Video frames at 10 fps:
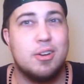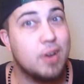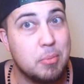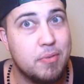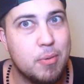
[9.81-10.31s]

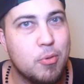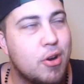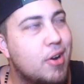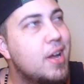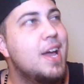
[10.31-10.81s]
Correct me if I'm
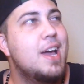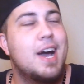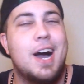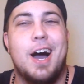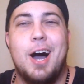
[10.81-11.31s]
wrong.
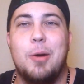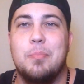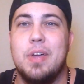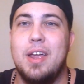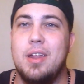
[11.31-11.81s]

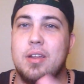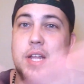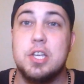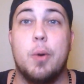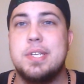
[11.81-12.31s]
Um, and
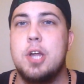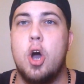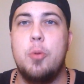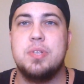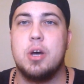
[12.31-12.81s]
it's always
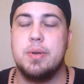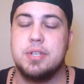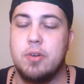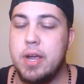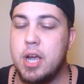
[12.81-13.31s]
dope. It's
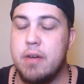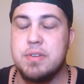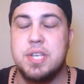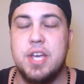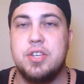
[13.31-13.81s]
always a great
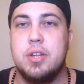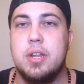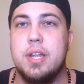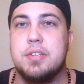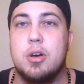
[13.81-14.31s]

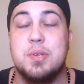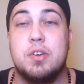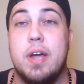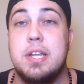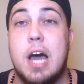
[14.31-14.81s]
conversation, and it's
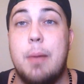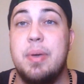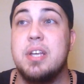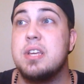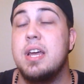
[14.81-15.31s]
always great
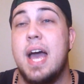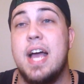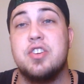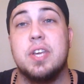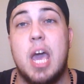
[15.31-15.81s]
topics.
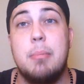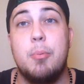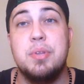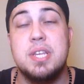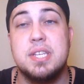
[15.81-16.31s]
Ashley came
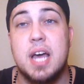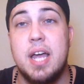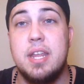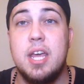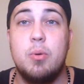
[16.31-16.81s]
up with this
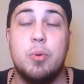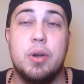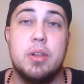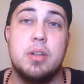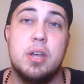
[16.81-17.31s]
idea. We
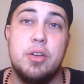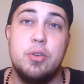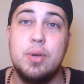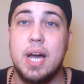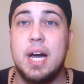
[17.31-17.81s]
wanted to tell
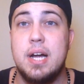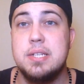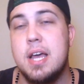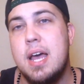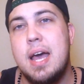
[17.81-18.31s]
you
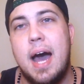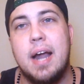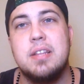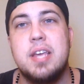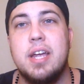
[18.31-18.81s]
guys
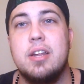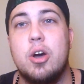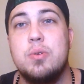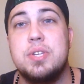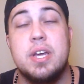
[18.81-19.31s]
how to take
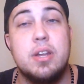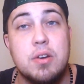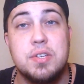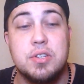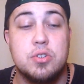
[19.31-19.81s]
notes in
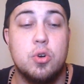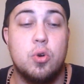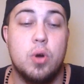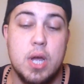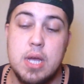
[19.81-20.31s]
nursing
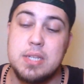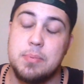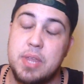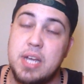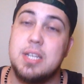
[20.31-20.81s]
school.
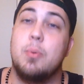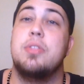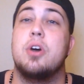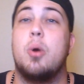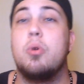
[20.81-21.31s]
Some things that
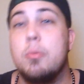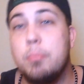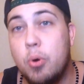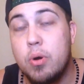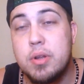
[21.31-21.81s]
we thought were
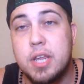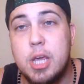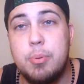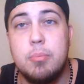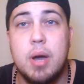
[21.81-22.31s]
important to
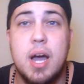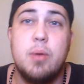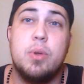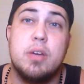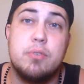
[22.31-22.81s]
keep in
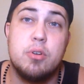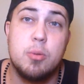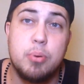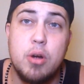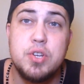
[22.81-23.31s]
mind whenever
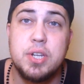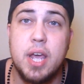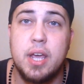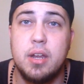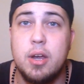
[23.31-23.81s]
you're approaching
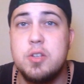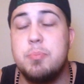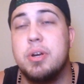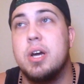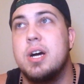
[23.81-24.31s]
taking
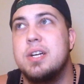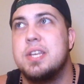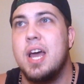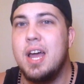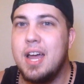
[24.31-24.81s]
notes,
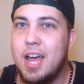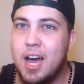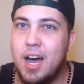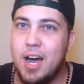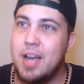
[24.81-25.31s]
because
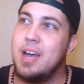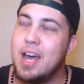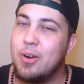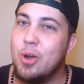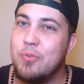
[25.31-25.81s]
uh,
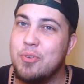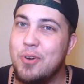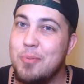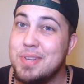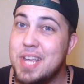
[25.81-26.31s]
I don't know if
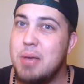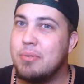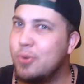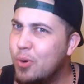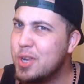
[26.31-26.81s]
you've heard me say it
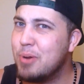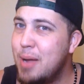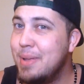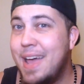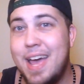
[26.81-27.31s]
before, you
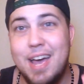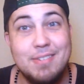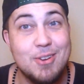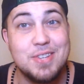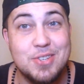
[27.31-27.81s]
probably
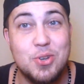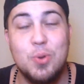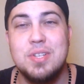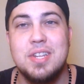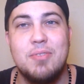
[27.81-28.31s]
have. Nursing
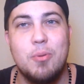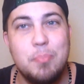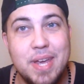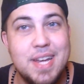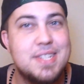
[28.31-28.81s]
school is a
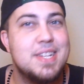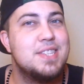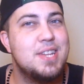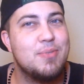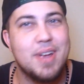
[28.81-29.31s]
different beast.
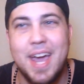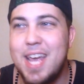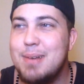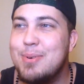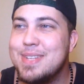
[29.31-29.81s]
It's a different
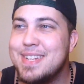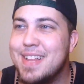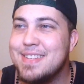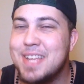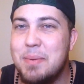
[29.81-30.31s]
animal. It's
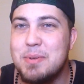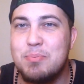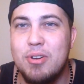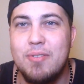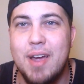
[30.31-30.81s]
not the same
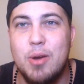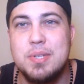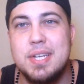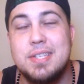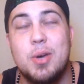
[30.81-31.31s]
as
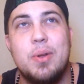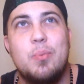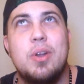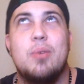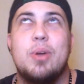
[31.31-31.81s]
prerequisites. So,
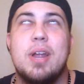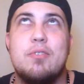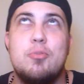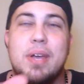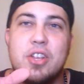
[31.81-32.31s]
when,
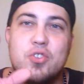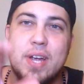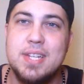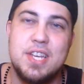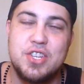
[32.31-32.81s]
whenever you make the
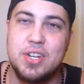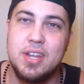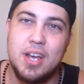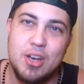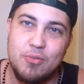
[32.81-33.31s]

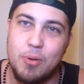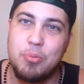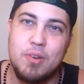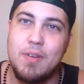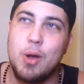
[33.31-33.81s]
transition from
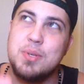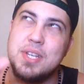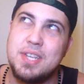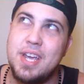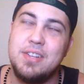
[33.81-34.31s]

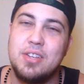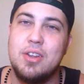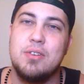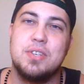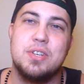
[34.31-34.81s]
prerequisites into
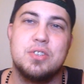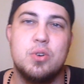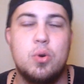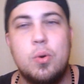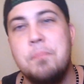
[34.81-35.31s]
nursing
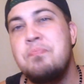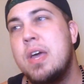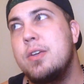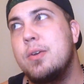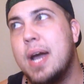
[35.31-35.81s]
school,
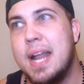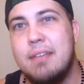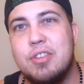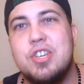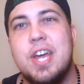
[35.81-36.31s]
you kind of
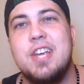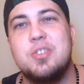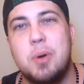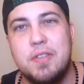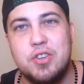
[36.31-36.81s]
have to change
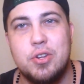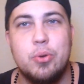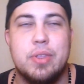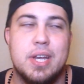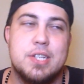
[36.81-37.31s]
the way that you
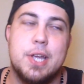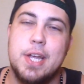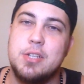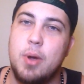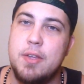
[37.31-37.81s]
do things,
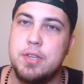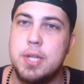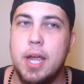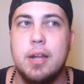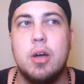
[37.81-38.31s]
change the way that
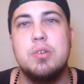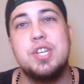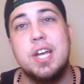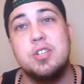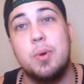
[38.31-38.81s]
you take notes,
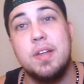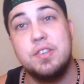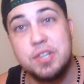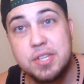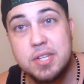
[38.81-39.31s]
change the way
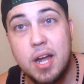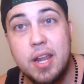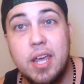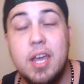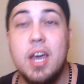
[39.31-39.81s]
that you
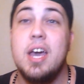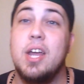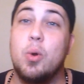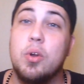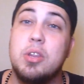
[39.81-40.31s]
study
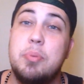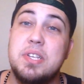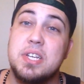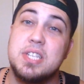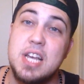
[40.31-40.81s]
in order to
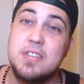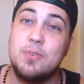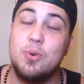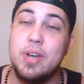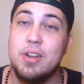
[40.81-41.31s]
be successful
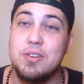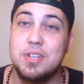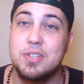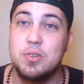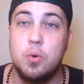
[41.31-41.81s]
successful in
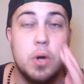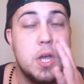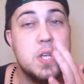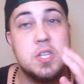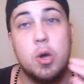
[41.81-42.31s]
nursing school.
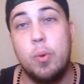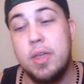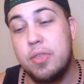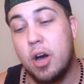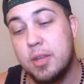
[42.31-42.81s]
So
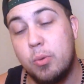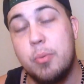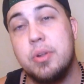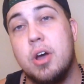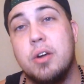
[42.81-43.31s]
we thought that
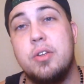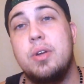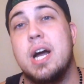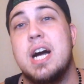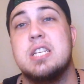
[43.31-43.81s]
we would talk to
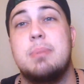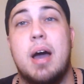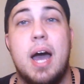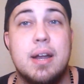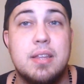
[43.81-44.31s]
you guys
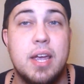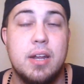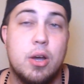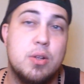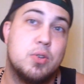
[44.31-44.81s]
about how to
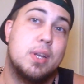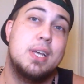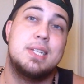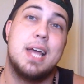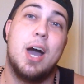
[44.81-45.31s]
take notes, or at
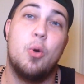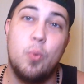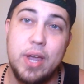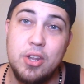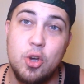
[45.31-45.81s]
least how
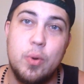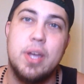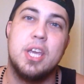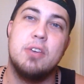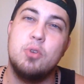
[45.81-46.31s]
we do
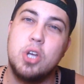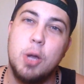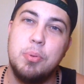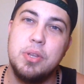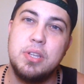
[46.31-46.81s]
it, give you a
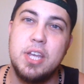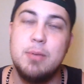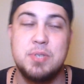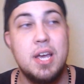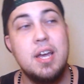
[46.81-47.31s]
couple of
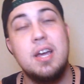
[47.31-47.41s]
tips.